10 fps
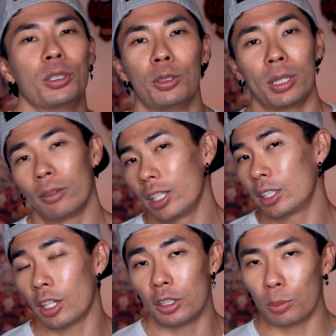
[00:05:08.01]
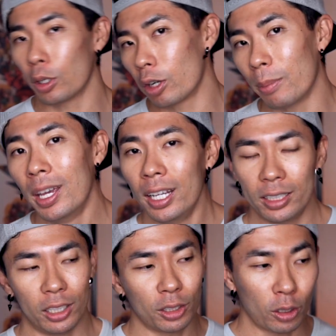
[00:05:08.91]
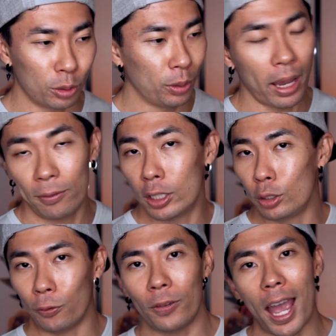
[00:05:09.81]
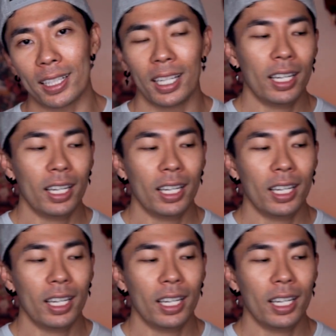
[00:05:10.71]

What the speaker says: do whenever they start a new program is they start too heavy too fast,